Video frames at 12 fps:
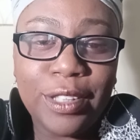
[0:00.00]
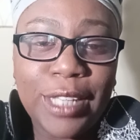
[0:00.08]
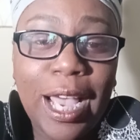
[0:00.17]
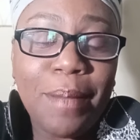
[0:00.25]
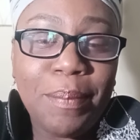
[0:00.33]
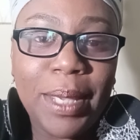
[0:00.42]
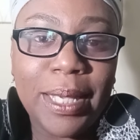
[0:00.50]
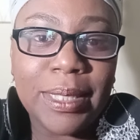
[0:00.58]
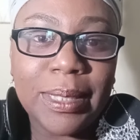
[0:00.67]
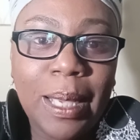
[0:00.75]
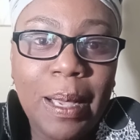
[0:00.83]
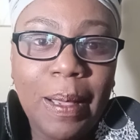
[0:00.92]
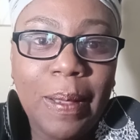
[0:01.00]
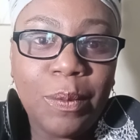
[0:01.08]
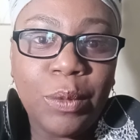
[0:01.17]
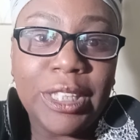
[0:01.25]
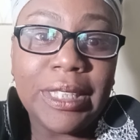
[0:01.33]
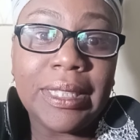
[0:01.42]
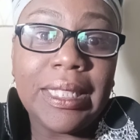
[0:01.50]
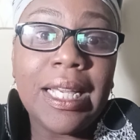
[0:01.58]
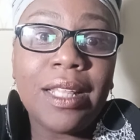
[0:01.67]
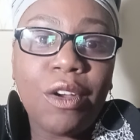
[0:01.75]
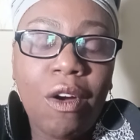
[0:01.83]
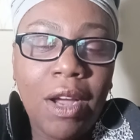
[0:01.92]
topics, which is the
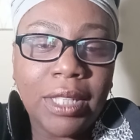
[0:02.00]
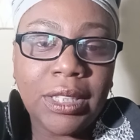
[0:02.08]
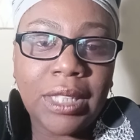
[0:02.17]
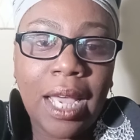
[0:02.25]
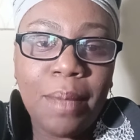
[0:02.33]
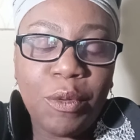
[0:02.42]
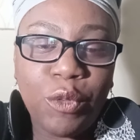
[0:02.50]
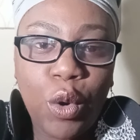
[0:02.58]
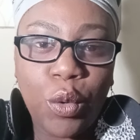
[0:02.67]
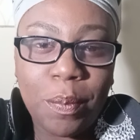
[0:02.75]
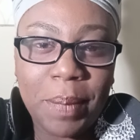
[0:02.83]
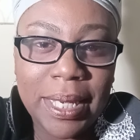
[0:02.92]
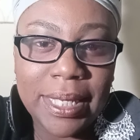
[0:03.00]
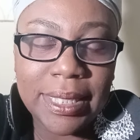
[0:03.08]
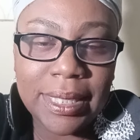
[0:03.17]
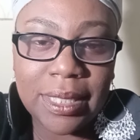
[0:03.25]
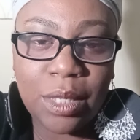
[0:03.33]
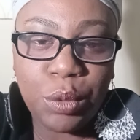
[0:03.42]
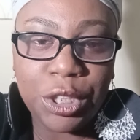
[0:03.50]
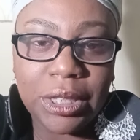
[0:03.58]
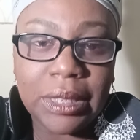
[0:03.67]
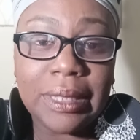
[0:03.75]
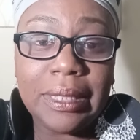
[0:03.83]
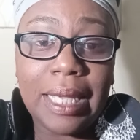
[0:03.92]
other archetype of codependency, which
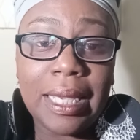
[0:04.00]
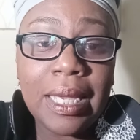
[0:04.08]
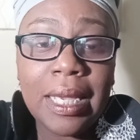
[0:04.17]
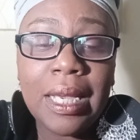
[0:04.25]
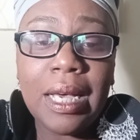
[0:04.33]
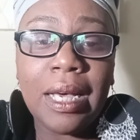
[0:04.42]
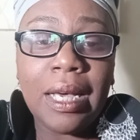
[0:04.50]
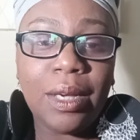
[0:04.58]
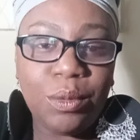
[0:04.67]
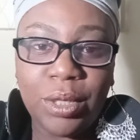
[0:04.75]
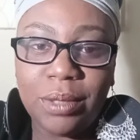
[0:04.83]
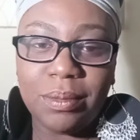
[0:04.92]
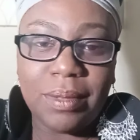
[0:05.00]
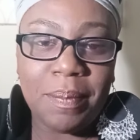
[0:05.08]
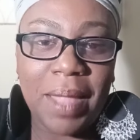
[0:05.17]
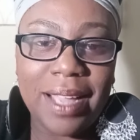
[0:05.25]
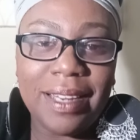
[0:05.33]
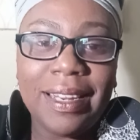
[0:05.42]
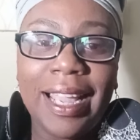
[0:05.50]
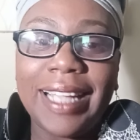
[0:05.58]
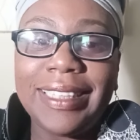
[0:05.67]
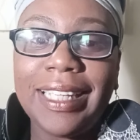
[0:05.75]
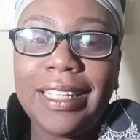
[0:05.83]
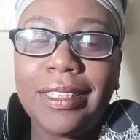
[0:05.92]
is the, I'm not, like
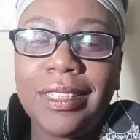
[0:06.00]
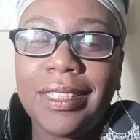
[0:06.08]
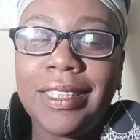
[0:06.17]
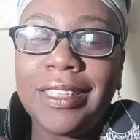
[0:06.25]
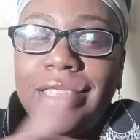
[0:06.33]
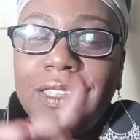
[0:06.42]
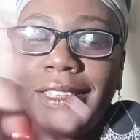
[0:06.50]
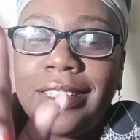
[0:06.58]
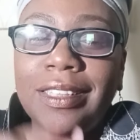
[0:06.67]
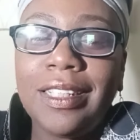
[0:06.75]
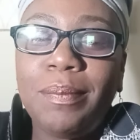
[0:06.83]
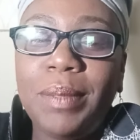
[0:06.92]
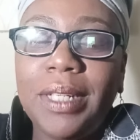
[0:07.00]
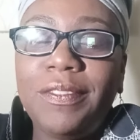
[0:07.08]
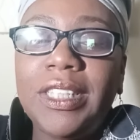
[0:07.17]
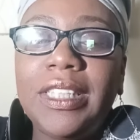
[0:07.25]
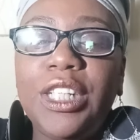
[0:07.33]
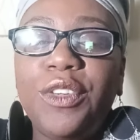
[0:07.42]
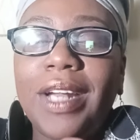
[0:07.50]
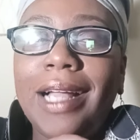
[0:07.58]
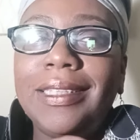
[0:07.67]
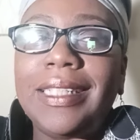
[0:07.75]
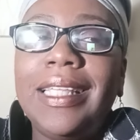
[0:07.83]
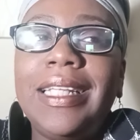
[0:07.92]
I said, it's a bit of a secret.
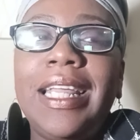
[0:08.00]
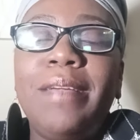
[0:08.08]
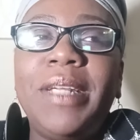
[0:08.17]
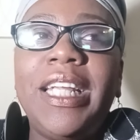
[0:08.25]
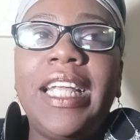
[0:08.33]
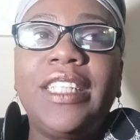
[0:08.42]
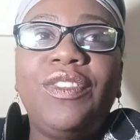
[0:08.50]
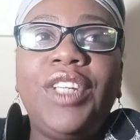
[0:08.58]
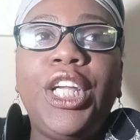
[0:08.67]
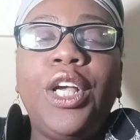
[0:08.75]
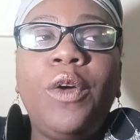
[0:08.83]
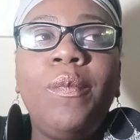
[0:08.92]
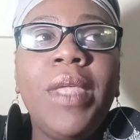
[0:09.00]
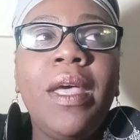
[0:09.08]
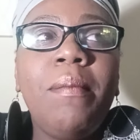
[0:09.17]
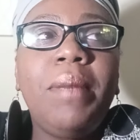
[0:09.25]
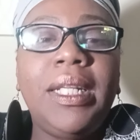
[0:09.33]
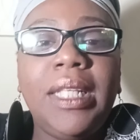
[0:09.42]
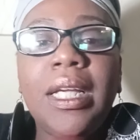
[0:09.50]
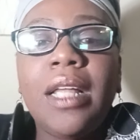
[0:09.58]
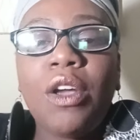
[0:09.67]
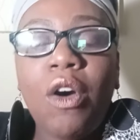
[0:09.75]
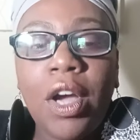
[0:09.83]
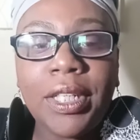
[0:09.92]
I'll say the name in the next video, but the
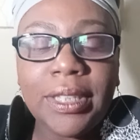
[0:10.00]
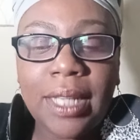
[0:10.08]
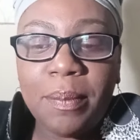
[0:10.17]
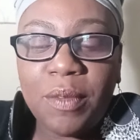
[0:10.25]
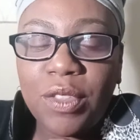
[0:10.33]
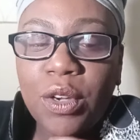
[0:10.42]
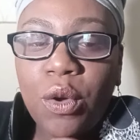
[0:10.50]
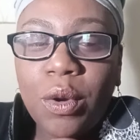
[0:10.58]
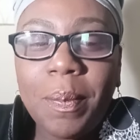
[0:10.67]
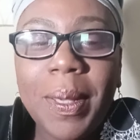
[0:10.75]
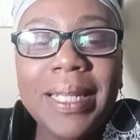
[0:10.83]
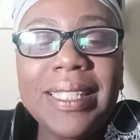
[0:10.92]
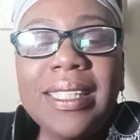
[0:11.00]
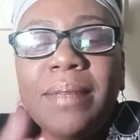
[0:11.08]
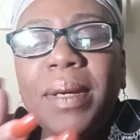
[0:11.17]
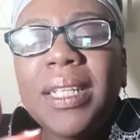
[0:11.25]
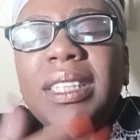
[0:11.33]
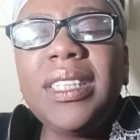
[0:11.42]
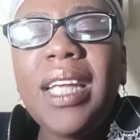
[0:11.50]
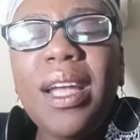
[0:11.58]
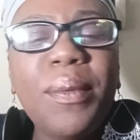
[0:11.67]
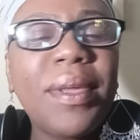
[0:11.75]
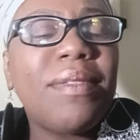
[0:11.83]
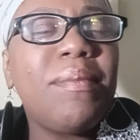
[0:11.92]
other archetype of the codependency. But
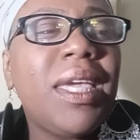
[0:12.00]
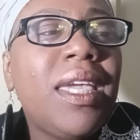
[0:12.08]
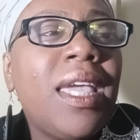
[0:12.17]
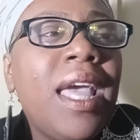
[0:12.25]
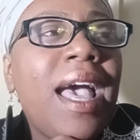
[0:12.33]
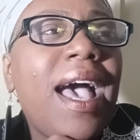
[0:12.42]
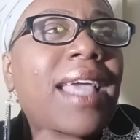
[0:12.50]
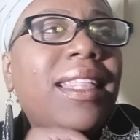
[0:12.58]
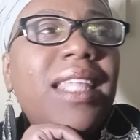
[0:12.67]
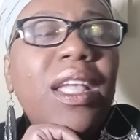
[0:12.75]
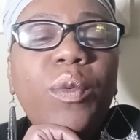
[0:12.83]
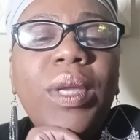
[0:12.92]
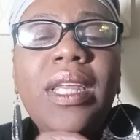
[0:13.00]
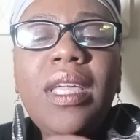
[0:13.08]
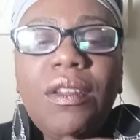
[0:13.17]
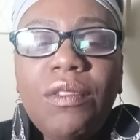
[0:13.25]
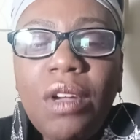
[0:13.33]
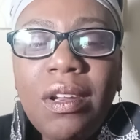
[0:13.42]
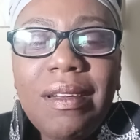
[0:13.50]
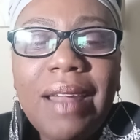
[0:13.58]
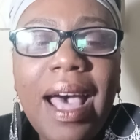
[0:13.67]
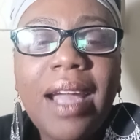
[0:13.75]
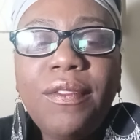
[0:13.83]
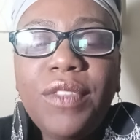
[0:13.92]
share with me. I think we need a
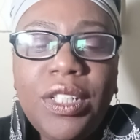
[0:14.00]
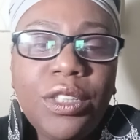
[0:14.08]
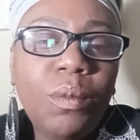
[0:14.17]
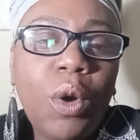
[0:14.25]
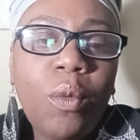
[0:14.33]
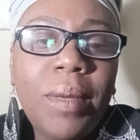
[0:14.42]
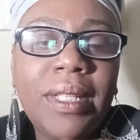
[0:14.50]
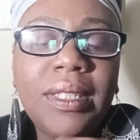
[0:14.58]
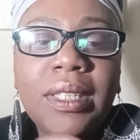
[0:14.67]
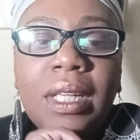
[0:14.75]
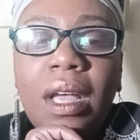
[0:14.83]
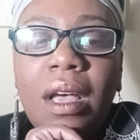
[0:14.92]
lot of these moments.